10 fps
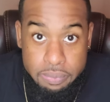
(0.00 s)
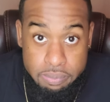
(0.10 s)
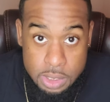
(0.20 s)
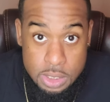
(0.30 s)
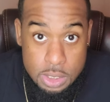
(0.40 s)

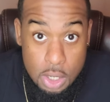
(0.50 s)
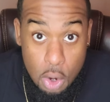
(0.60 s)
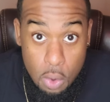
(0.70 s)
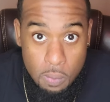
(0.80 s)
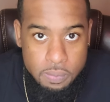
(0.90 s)

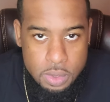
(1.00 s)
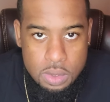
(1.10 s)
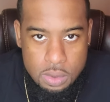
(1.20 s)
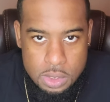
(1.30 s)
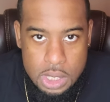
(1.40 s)
BTO,
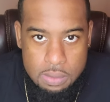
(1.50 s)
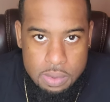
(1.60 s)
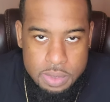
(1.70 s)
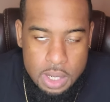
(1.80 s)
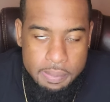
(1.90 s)
you know exactly what
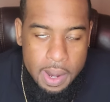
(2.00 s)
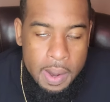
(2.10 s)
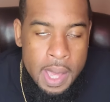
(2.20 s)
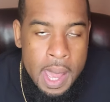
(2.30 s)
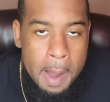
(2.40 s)
I'm talking about.
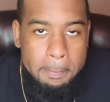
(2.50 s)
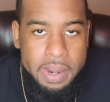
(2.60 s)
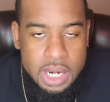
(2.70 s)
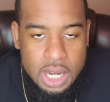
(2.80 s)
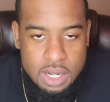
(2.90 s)

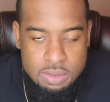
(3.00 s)
But